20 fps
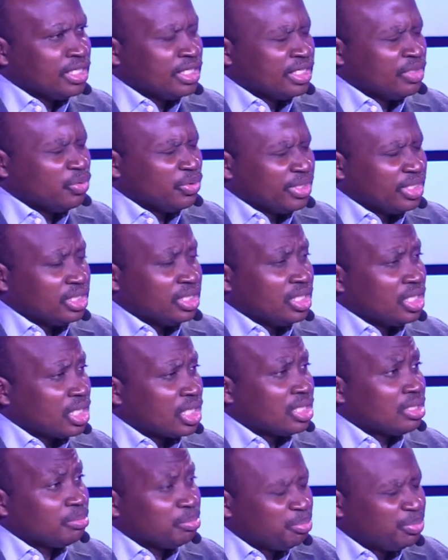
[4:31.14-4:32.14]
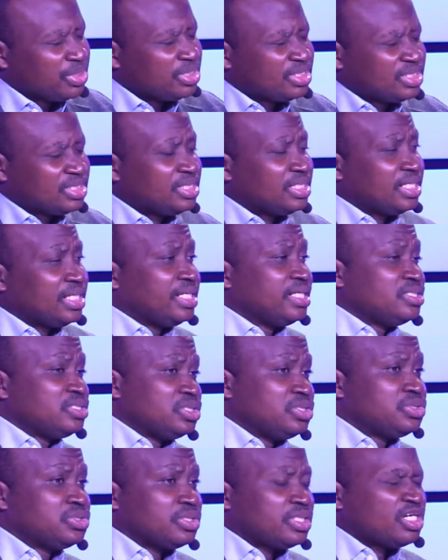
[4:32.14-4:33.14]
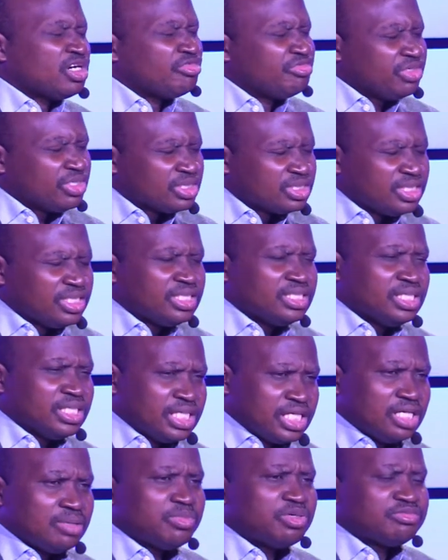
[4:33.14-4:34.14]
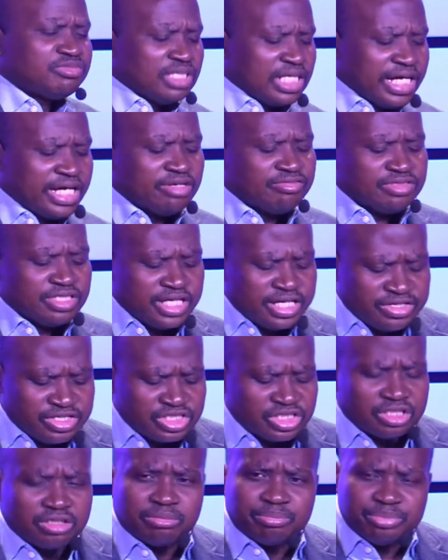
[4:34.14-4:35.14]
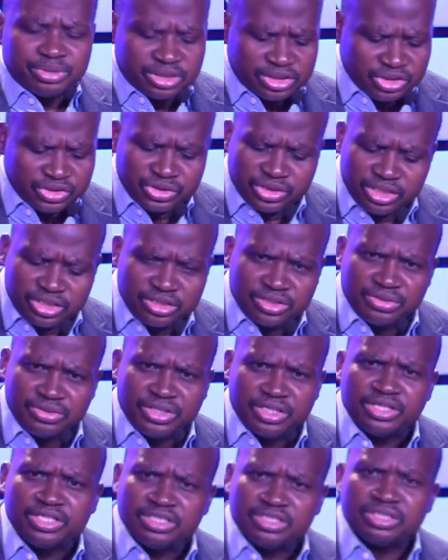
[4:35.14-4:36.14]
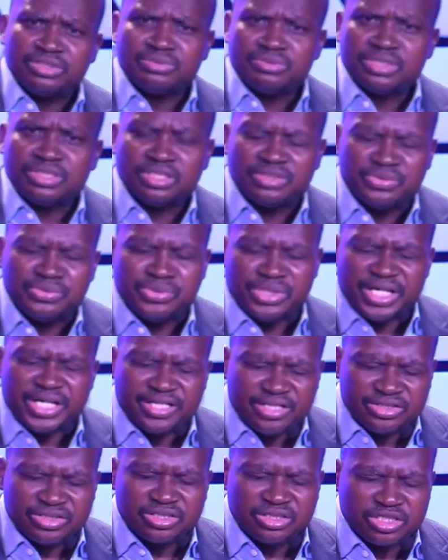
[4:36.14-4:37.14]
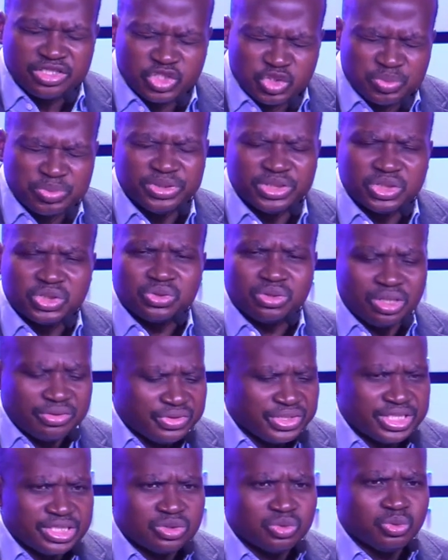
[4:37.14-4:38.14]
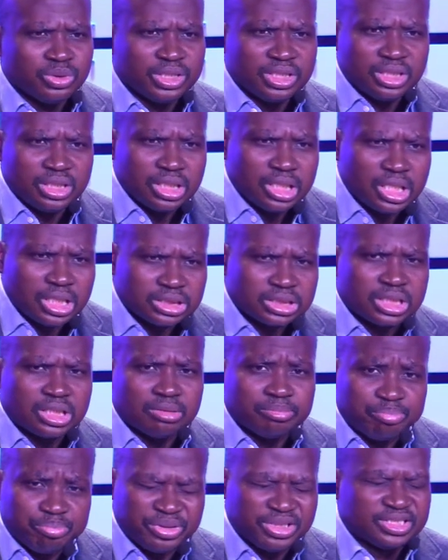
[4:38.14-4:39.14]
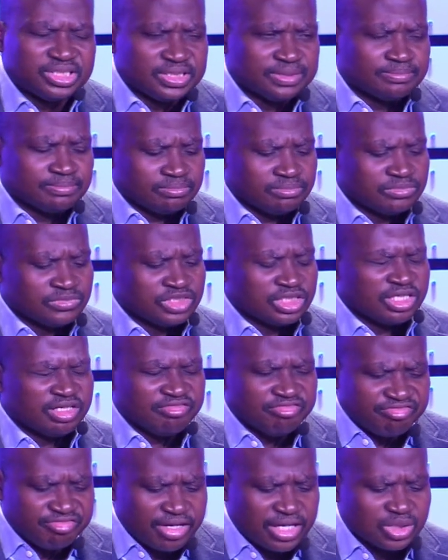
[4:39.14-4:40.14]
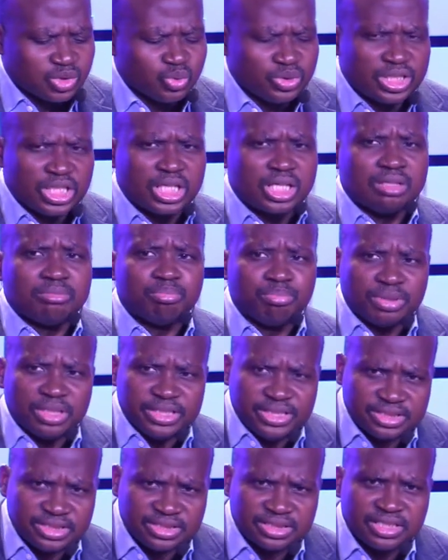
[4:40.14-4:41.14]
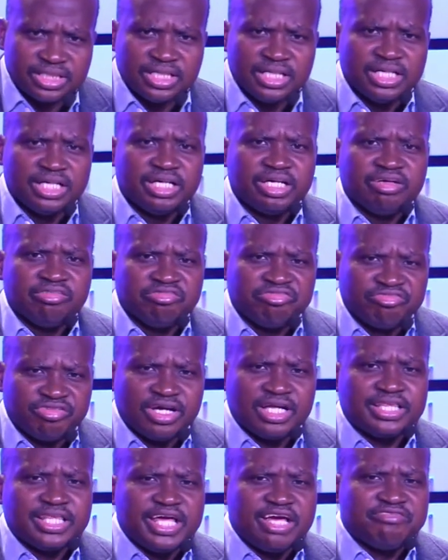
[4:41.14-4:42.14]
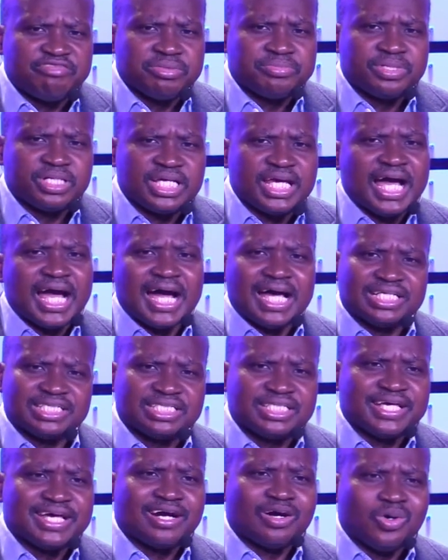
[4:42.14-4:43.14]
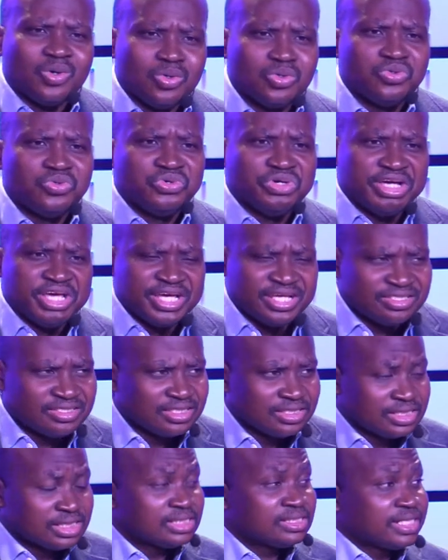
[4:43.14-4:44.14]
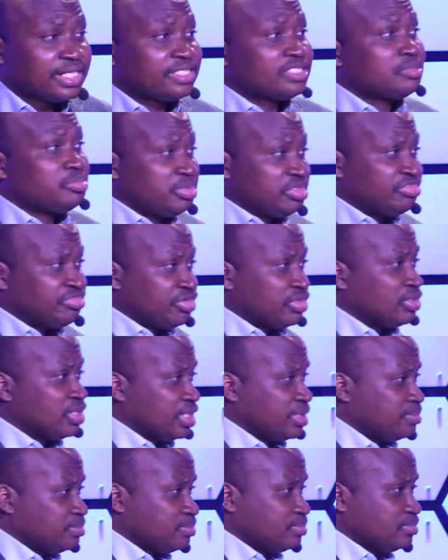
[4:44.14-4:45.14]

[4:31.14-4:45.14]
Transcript: we're not competing against each other. Obviously, in the game of life, there is competition. In the race, in the spiritual race, we're not competing. In fact, we complete. In fact, everybody has their own race set before them,